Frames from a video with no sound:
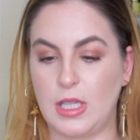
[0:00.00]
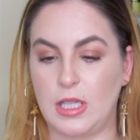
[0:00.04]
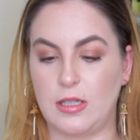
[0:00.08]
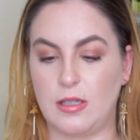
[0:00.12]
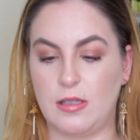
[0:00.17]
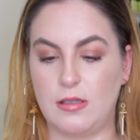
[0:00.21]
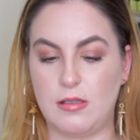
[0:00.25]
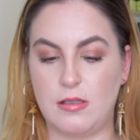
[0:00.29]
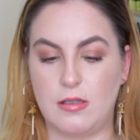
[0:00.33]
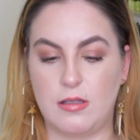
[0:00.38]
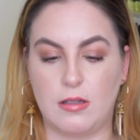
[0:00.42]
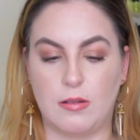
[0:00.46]

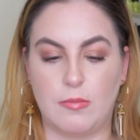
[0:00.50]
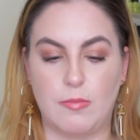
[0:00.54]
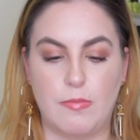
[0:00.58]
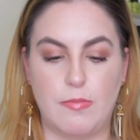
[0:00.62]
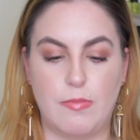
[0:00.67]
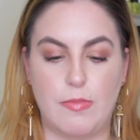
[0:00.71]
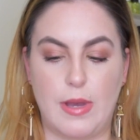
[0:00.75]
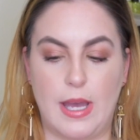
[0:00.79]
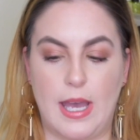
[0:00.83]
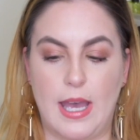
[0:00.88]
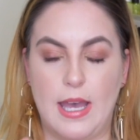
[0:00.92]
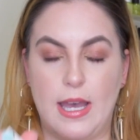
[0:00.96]
Doesn't look
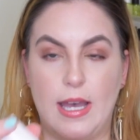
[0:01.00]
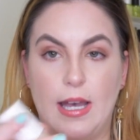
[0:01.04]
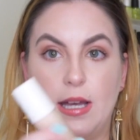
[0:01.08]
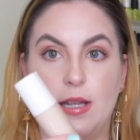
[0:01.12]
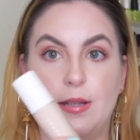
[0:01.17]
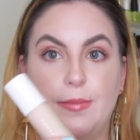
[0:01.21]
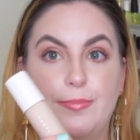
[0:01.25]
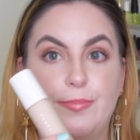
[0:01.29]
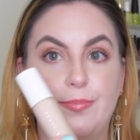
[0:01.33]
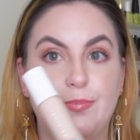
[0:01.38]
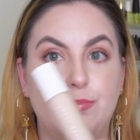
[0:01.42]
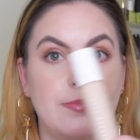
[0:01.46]

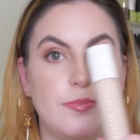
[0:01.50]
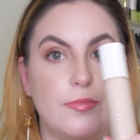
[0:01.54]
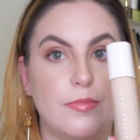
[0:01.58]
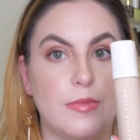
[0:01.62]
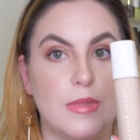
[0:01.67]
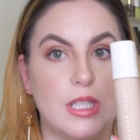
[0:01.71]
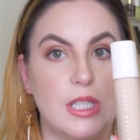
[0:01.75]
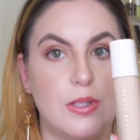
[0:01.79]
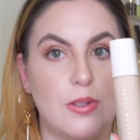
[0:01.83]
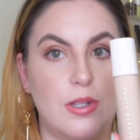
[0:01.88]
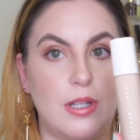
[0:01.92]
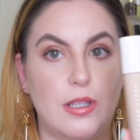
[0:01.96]
bad.
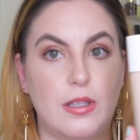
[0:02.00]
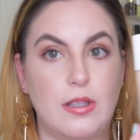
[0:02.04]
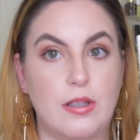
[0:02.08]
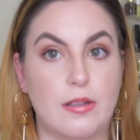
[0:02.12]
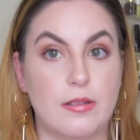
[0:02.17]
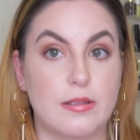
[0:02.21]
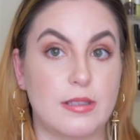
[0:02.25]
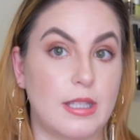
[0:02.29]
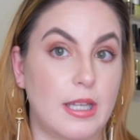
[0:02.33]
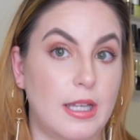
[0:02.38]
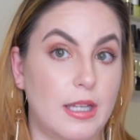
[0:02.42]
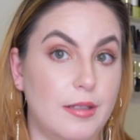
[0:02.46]
That's what it
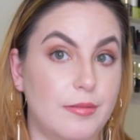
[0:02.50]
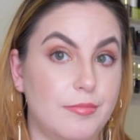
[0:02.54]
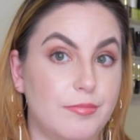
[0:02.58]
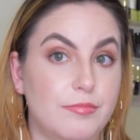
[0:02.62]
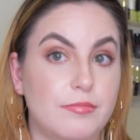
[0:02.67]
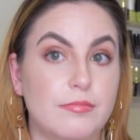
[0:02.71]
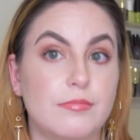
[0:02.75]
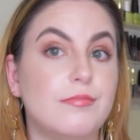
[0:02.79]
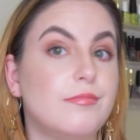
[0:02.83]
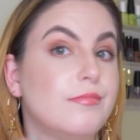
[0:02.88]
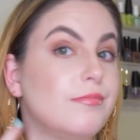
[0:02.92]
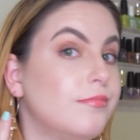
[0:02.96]
looks like.
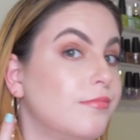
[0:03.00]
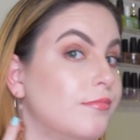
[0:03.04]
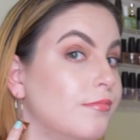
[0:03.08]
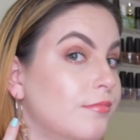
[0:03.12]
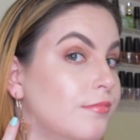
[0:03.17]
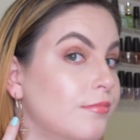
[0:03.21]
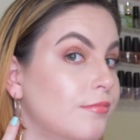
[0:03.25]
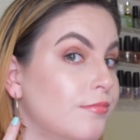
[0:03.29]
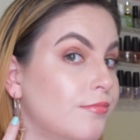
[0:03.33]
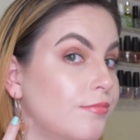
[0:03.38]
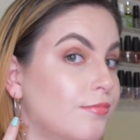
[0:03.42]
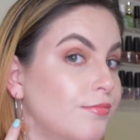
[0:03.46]

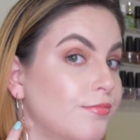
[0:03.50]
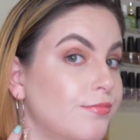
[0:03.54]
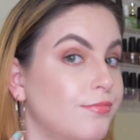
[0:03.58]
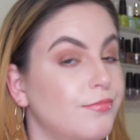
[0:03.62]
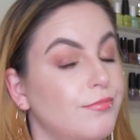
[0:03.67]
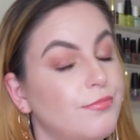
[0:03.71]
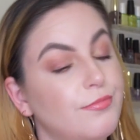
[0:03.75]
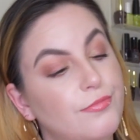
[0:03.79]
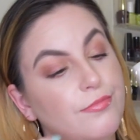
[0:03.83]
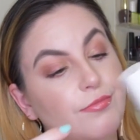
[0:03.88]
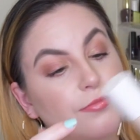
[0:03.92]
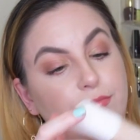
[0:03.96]

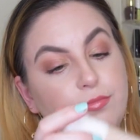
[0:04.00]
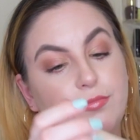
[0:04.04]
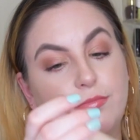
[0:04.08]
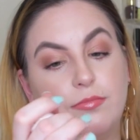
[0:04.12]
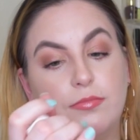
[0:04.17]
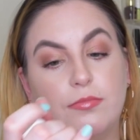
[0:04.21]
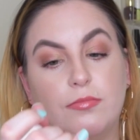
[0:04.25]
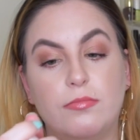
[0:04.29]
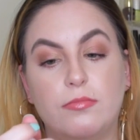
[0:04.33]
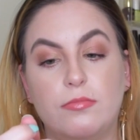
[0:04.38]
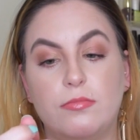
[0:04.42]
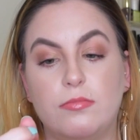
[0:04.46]
Is
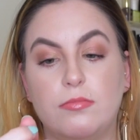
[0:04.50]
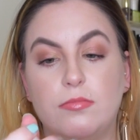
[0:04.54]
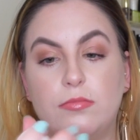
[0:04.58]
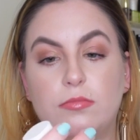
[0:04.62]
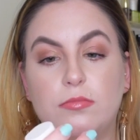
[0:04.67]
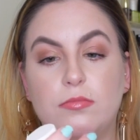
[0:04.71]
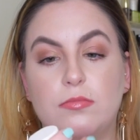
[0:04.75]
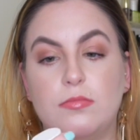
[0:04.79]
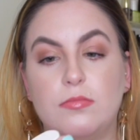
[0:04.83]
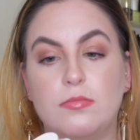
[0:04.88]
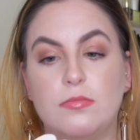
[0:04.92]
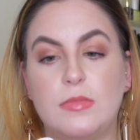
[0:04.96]

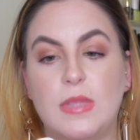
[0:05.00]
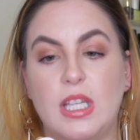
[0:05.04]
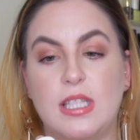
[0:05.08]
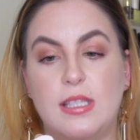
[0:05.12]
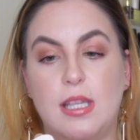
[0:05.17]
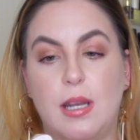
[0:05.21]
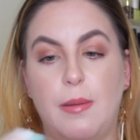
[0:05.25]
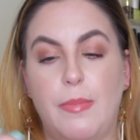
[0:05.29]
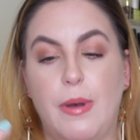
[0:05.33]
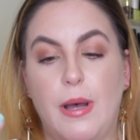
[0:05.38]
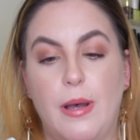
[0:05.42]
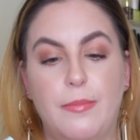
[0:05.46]

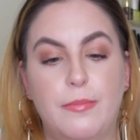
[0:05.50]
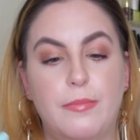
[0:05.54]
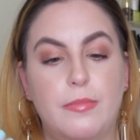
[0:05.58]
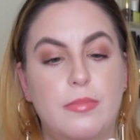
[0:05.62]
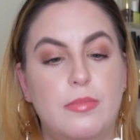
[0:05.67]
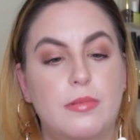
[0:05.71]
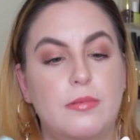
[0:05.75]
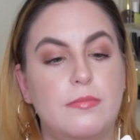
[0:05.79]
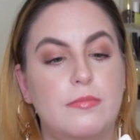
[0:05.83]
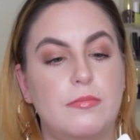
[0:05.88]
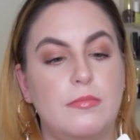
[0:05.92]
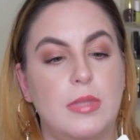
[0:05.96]
it a pump?
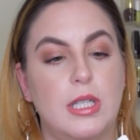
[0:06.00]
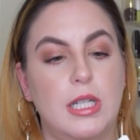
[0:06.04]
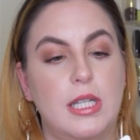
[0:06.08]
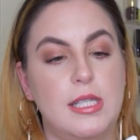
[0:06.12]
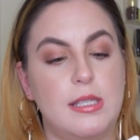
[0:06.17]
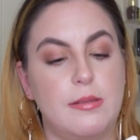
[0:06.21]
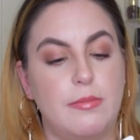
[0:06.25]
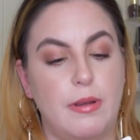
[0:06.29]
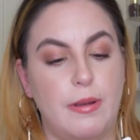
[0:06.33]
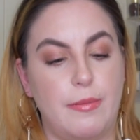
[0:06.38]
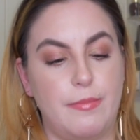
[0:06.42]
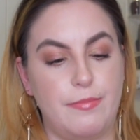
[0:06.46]
It
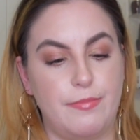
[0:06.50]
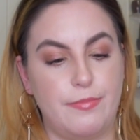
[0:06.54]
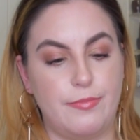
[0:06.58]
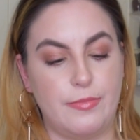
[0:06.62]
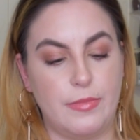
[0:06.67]
is a pump.